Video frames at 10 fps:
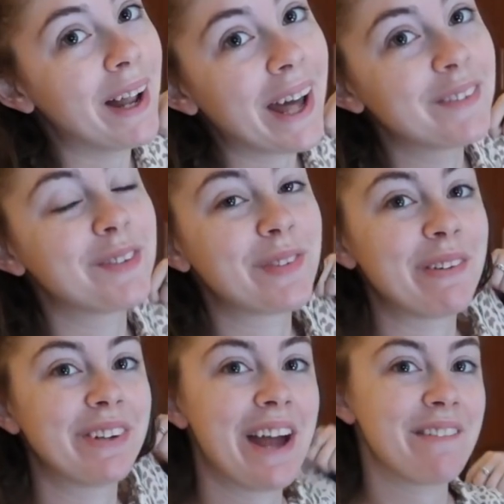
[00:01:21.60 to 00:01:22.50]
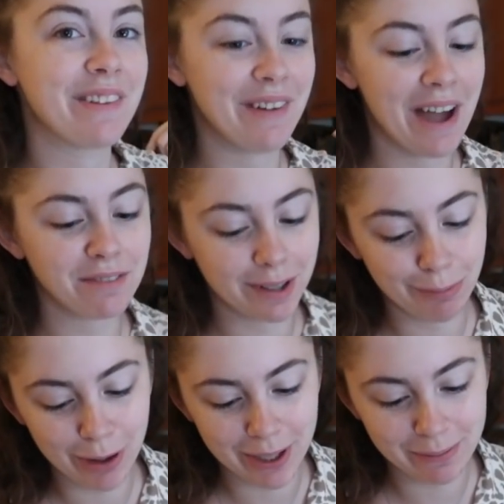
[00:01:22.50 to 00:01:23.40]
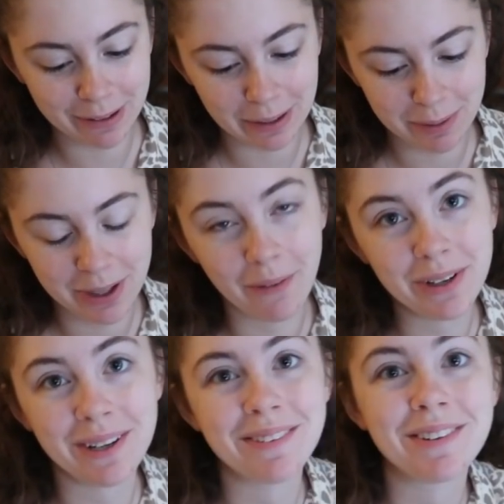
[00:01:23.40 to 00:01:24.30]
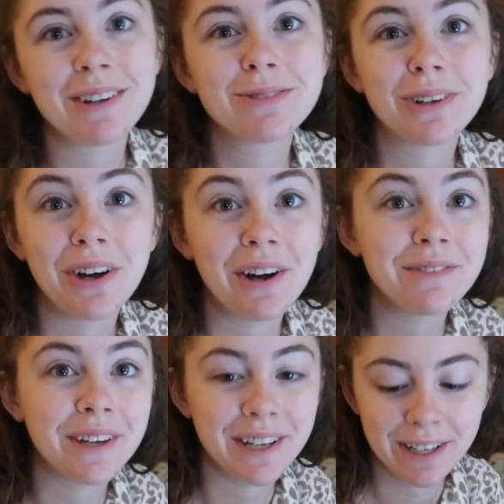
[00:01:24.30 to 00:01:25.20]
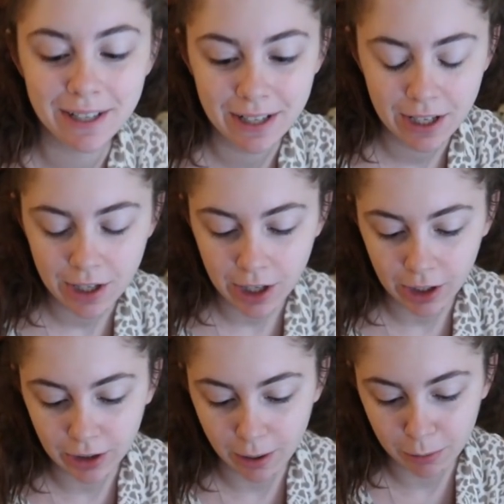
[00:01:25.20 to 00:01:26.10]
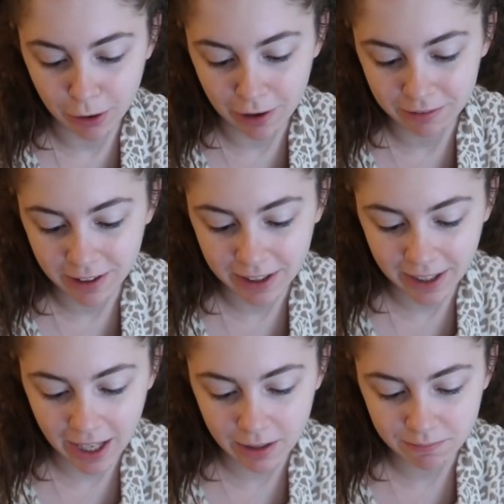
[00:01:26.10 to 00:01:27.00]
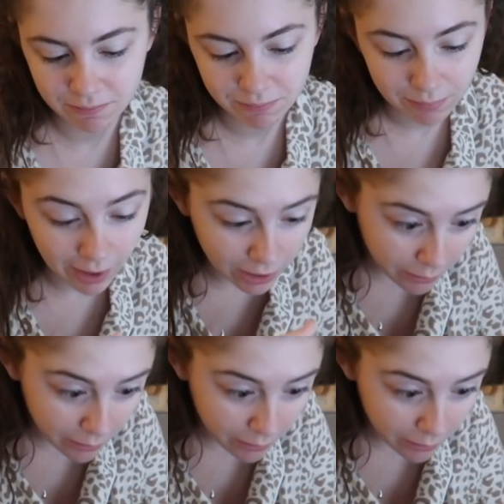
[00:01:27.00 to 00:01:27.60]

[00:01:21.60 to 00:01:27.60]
but I won't be able to have them every morning. We're gonna be going downstairs for coffee a lot more often again. I